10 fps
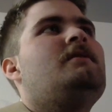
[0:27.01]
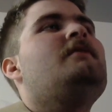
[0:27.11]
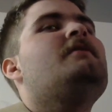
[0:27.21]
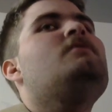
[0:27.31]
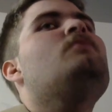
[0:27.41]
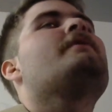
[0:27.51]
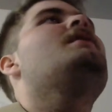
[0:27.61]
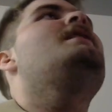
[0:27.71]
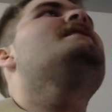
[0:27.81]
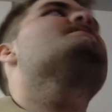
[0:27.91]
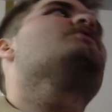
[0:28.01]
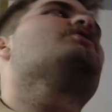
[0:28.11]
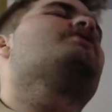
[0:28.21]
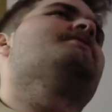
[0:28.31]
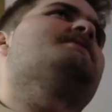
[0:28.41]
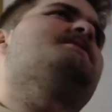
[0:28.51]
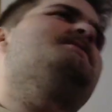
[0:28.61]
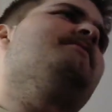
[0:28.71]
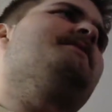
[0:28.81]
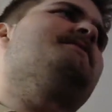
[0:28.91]
You do realize murder is a
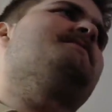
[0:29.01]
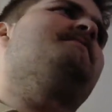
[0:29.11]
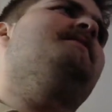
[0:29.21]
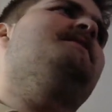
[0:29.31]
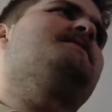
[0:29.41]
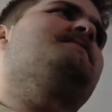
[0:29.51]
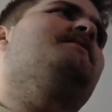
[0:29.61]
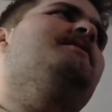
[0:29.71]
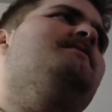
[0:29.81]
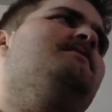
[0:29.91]
serious offense, right?